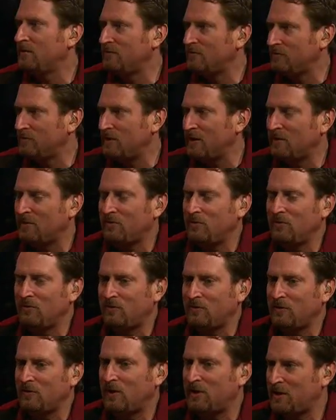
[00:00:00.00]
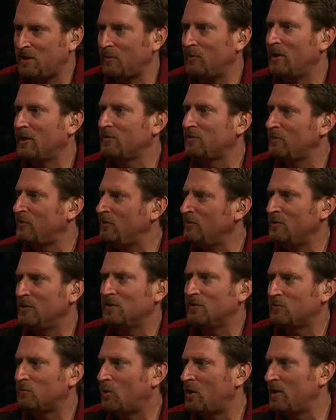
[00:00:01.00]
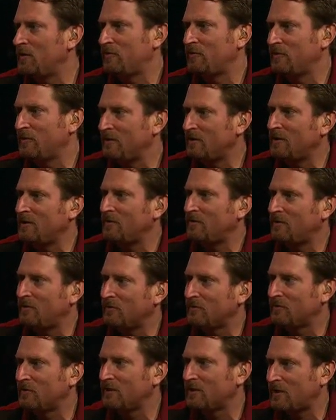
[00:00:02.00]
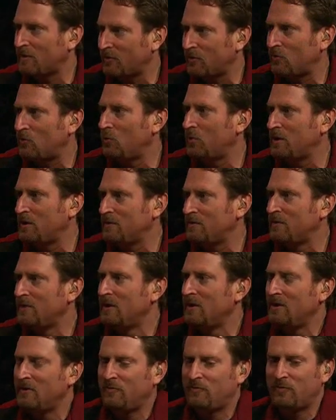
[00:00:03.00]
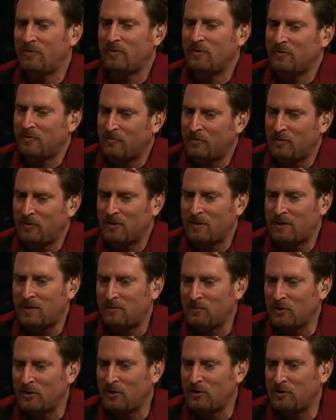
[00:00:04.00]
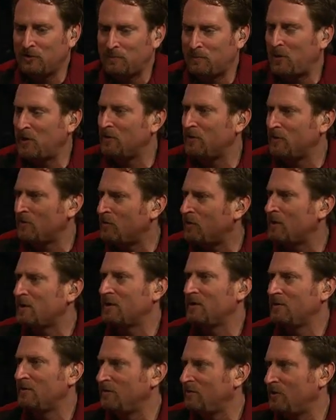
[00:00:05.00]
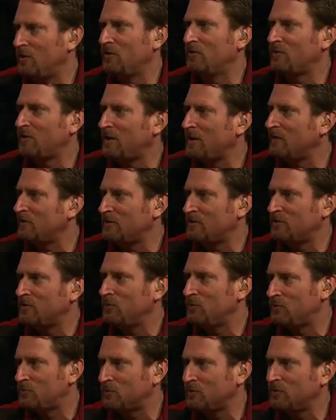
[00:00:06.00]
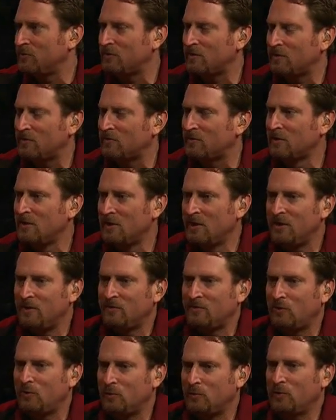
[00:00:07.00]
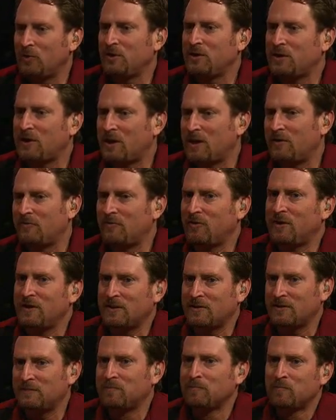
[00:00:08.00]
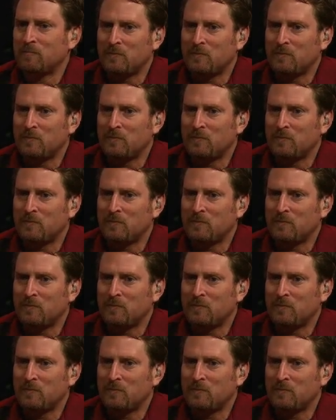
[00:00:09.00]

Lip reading: that you see, like him executing his wife and things like that, the queen, for you know, his paranoia, you know, saying that she was treasonous. So it really kind of like,